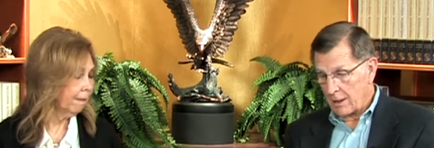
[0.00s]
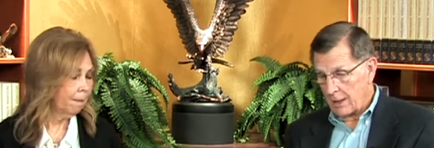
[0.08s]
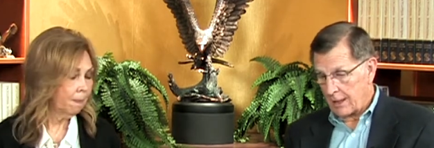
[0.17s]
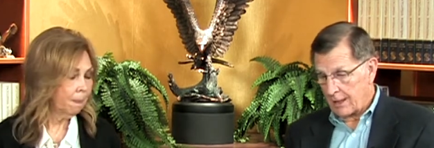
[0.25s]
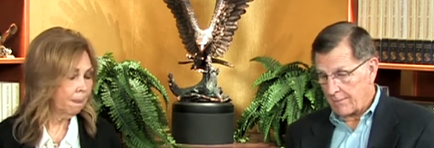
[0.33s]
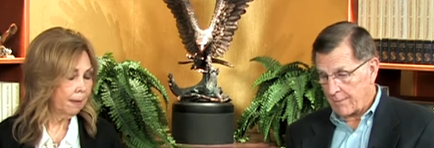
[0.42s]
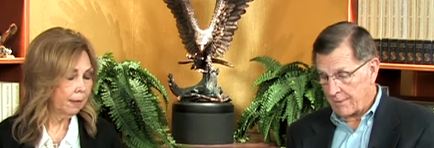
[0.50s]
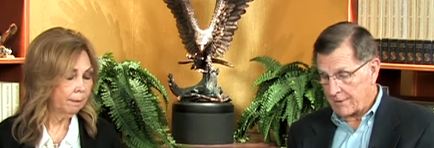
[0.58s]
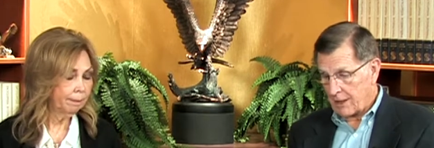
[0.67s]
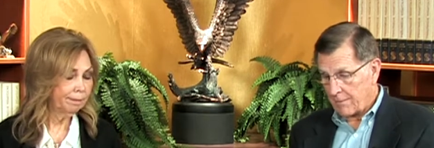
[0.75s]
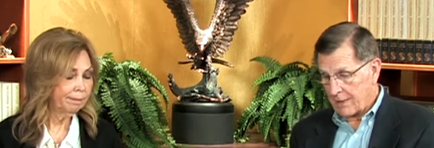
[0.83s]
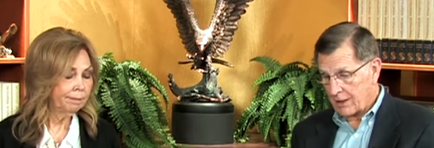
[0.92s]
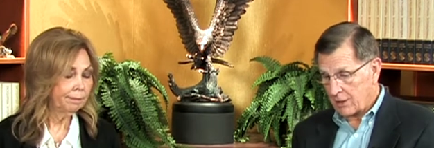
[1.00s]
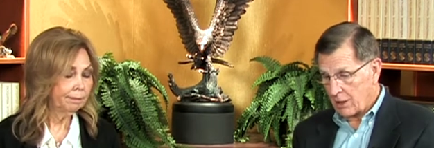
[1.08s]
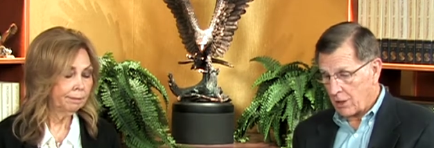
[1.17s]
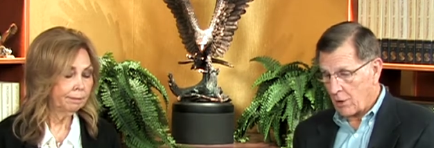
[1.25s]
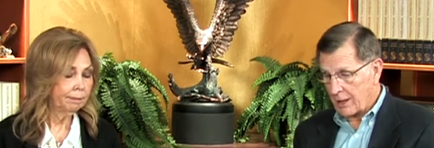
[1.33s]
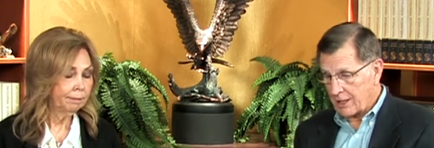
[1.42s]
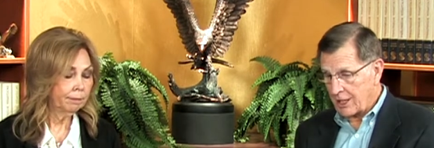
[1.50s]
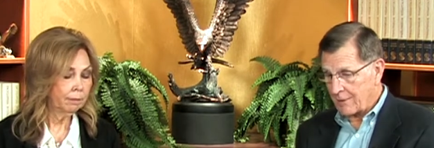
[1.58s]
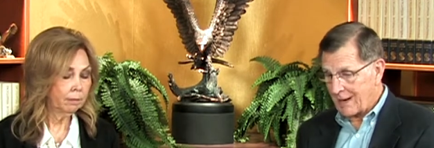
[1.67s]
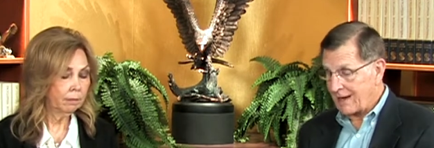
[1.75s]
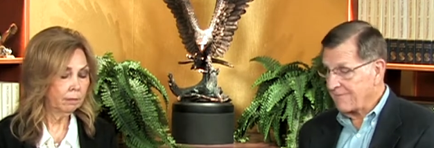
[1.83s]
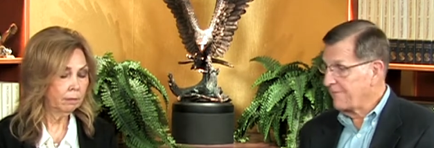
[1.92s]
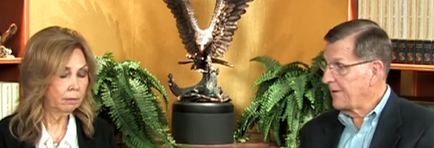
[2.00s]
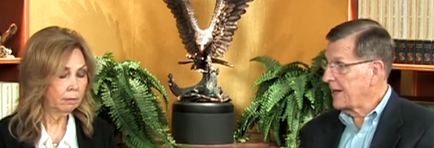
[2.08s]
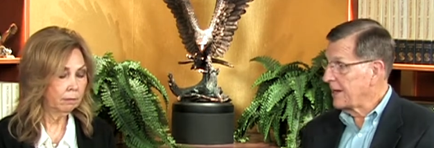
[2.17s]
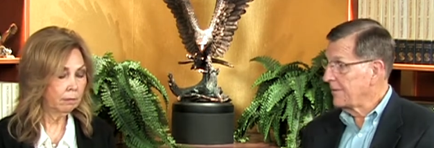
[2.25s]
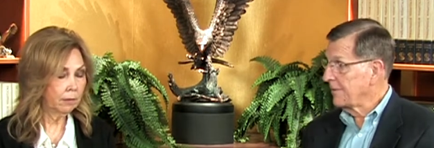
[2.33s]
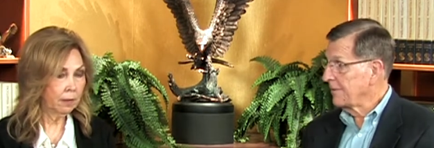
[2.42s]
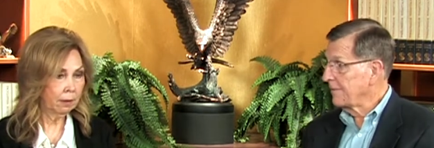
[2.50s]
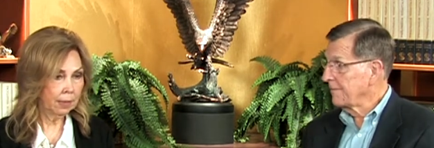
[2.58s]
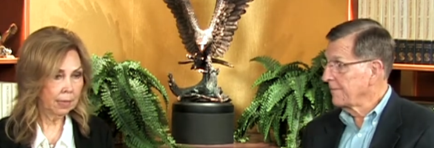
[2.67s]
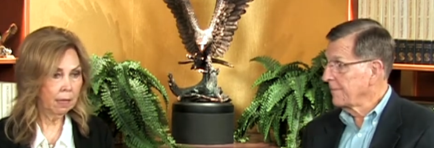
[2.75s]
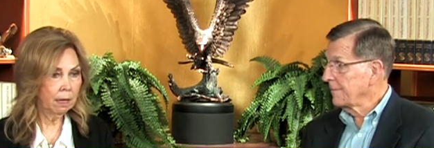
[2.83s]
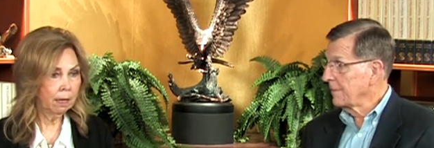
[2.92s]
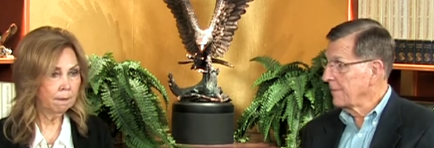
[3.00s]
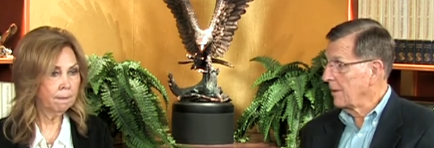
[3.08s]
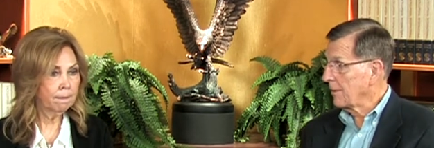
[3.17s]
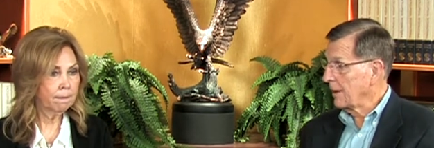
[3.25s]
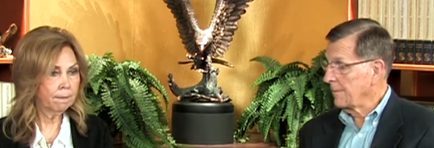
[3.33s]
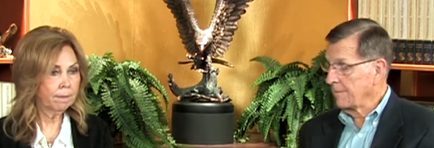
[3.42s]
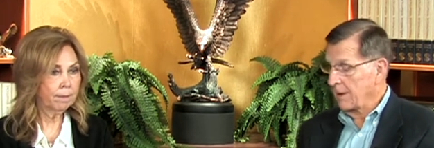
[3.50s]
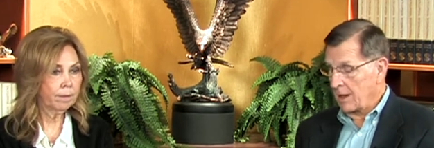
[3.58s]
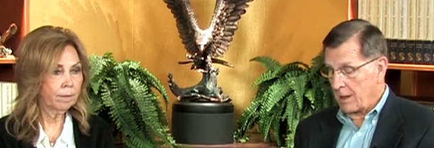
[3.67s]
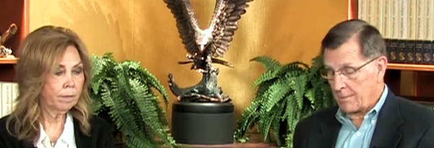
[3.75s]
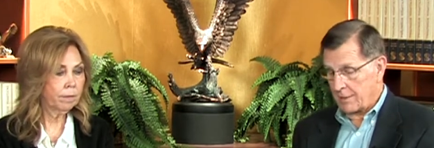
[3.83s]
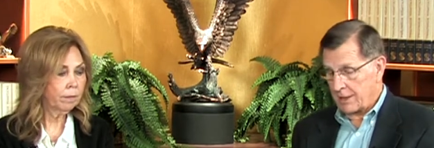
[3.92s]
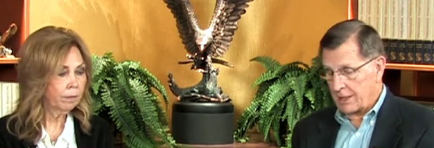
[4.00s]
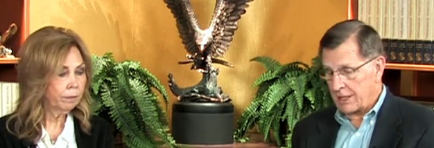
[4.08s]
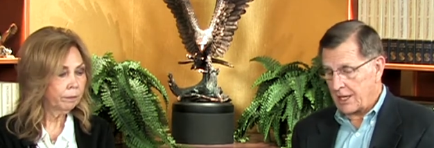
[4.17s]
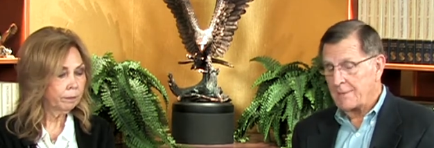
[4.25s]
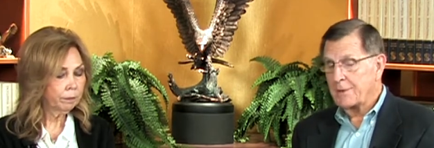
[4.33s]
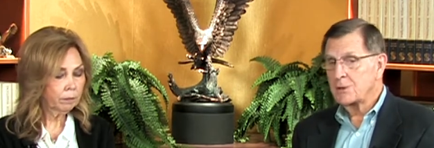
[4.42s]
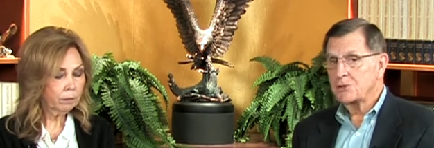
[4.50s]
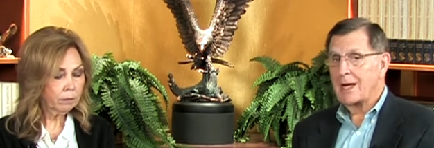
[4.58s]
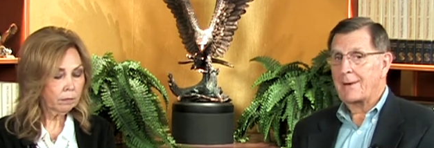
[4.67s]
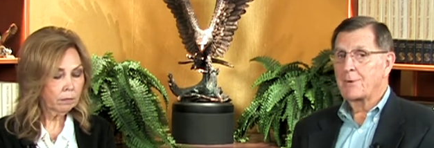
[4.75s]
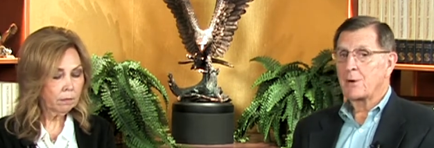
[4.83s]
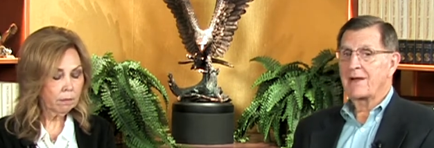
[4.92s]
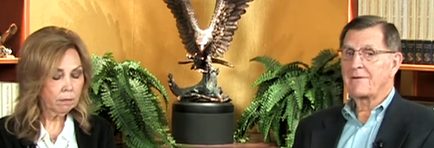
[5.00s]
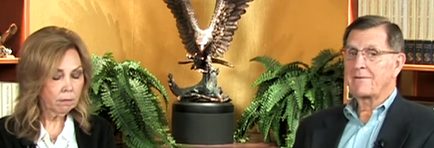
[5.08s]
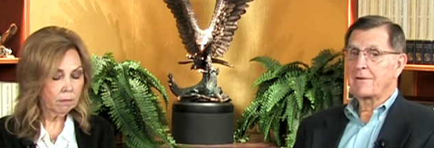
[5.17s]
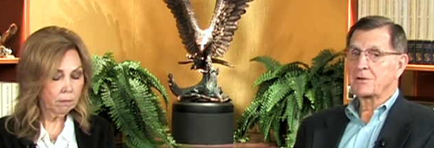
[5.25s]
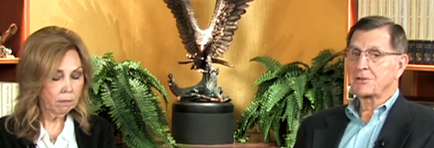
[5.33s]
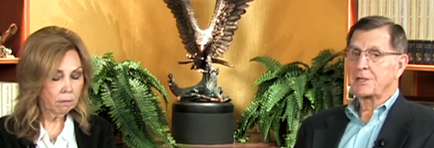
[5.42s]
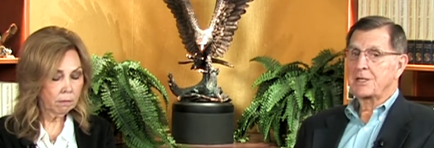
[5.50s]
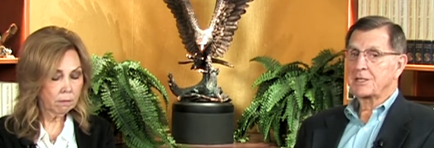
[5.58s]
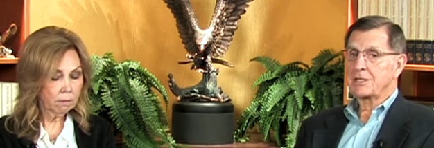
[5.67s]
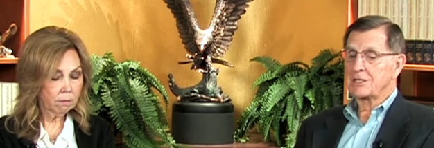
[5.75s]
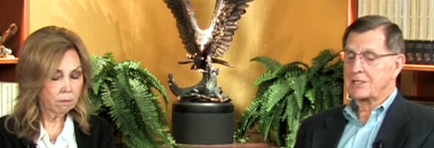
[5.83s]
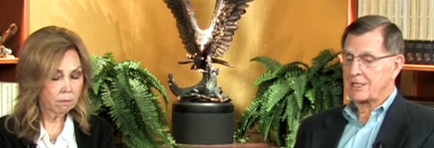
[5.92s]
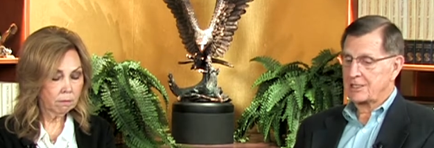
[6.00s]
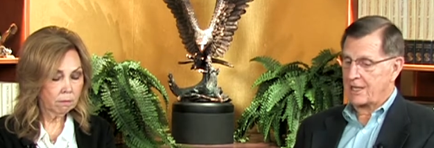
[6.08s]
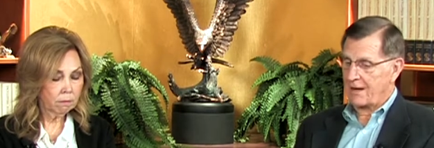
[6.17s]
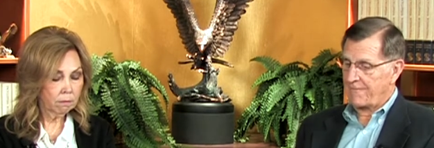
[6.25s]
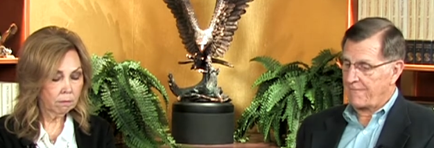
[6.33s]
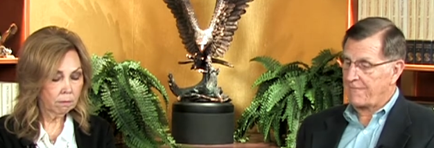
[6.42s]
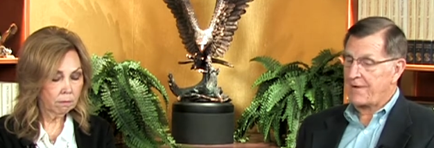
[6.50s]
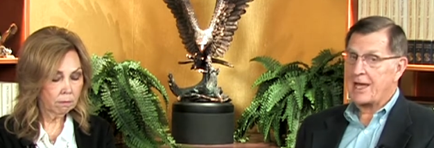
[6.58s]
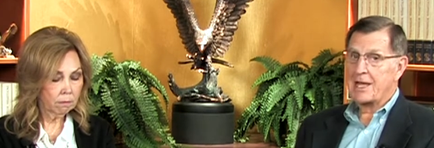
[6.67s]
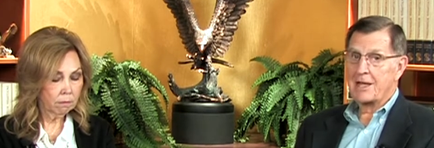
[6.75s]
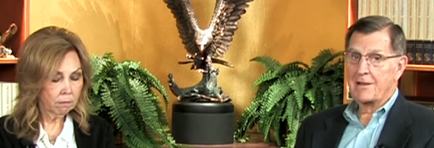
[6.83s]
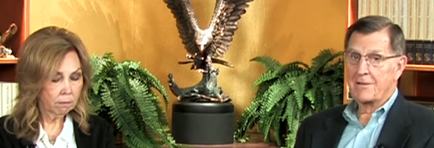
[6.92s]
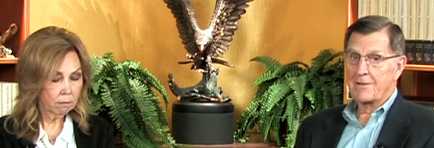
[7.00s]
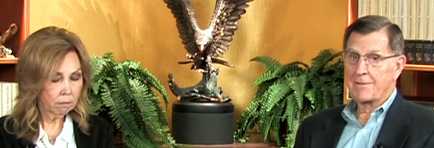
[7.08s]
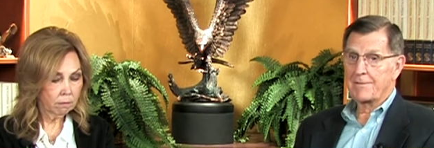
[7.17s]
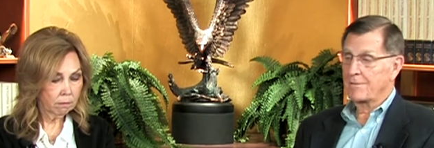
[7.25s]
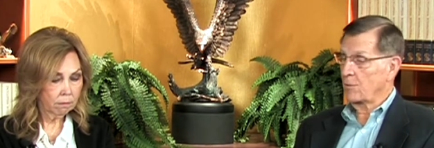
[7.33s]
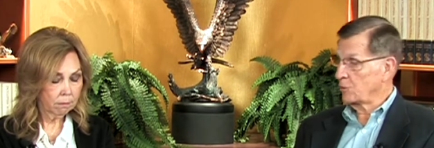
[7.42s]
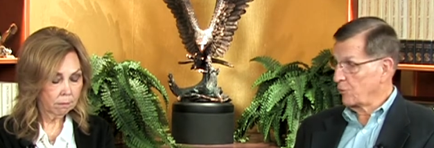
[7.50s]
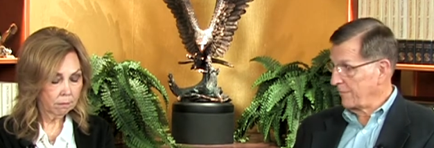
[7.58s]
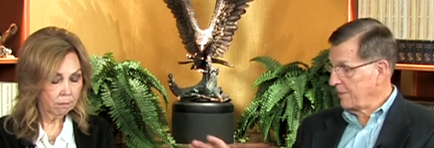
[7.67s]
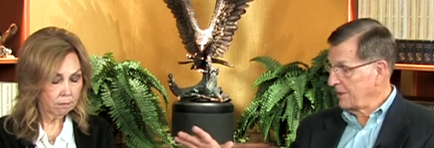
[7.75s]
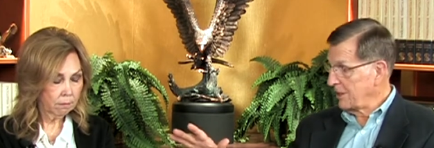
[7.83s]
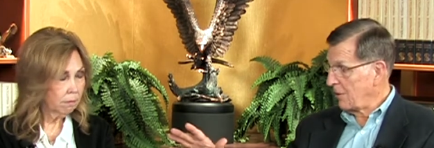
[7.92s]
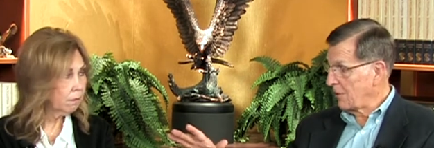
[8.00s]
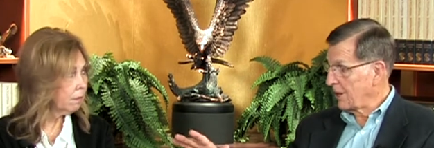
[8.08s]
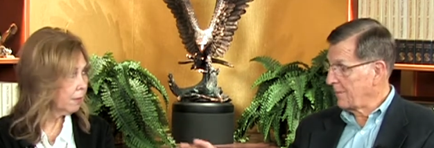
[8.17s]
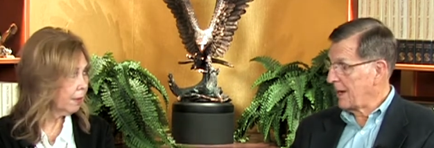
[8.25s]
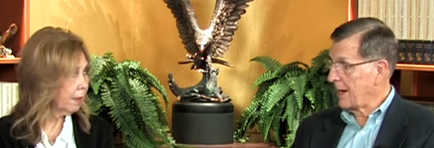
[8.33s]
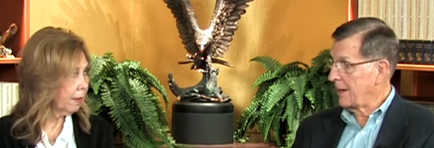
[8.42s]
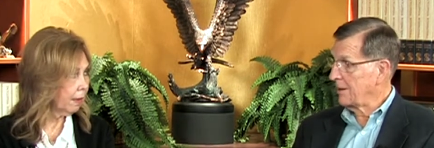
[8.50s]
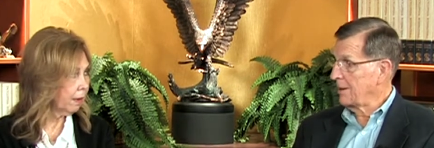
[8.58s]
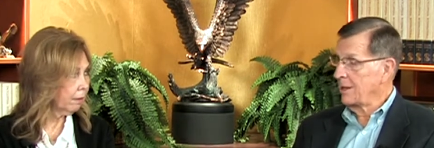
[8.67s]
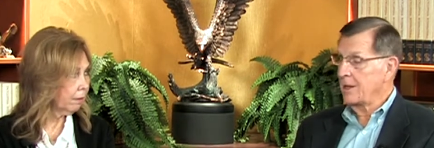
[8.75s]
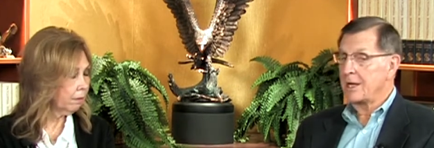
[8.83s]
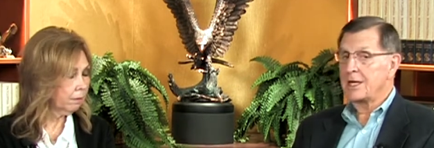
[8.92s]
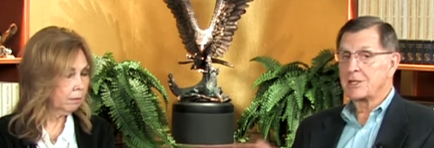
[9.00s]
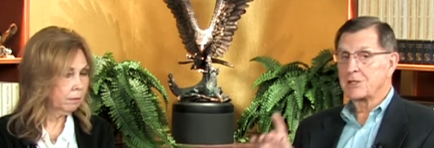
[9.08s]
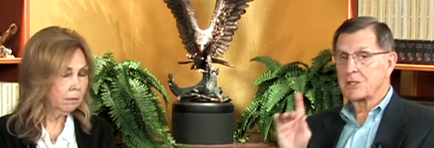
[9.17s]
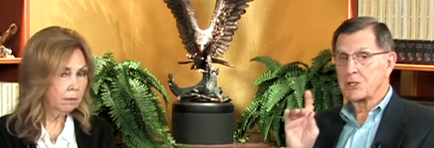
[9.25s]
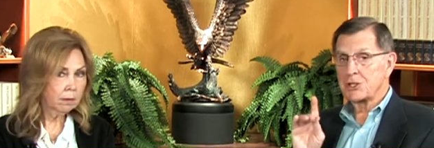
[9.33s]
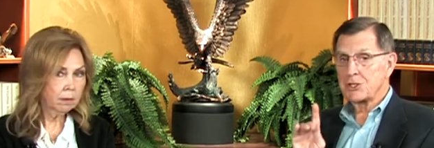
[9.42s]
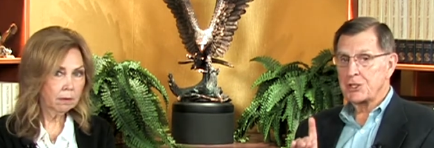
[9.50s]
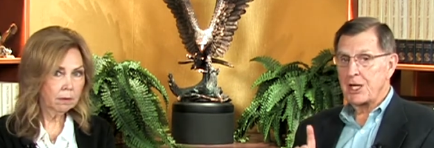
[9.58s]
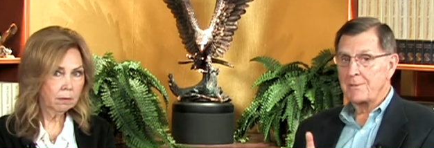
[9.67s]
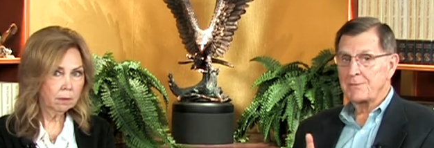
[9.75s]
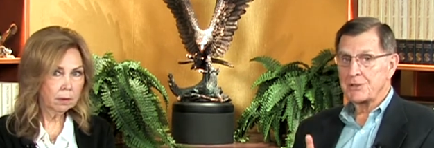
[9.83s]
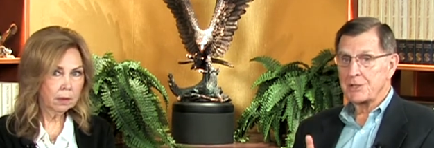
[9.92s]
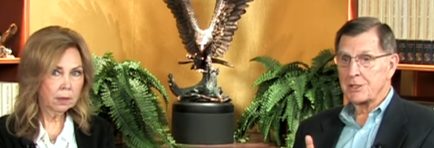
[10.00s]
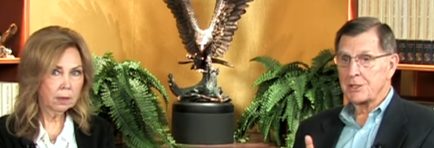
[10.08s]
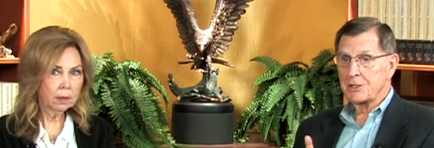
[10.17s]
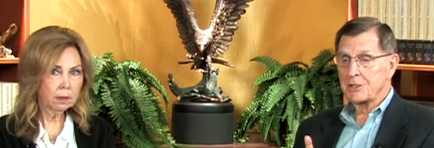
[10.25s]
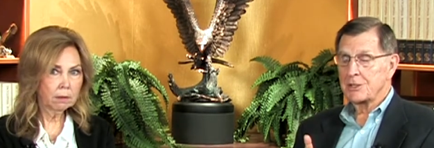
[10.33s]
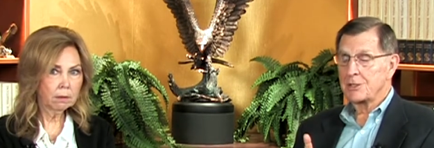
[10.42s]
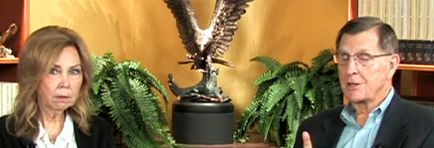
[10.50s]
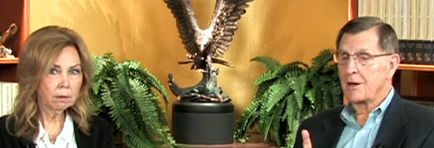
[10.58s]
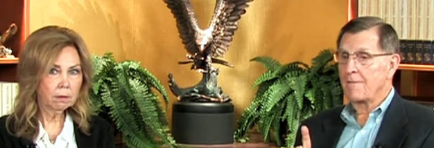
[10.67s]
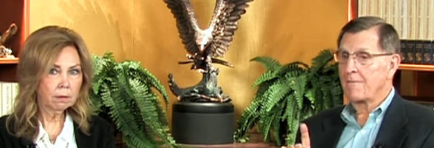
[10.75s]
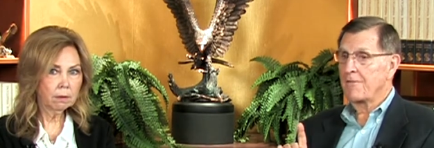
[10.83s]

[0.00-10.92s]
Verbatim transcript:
Speaker 1: uh, we talked about a great deal about faith. Uh huh. Okay. But in Hebrews chapter eleven verse six it says, "Now faith, which we've been talking about, yeah. is the substance That's of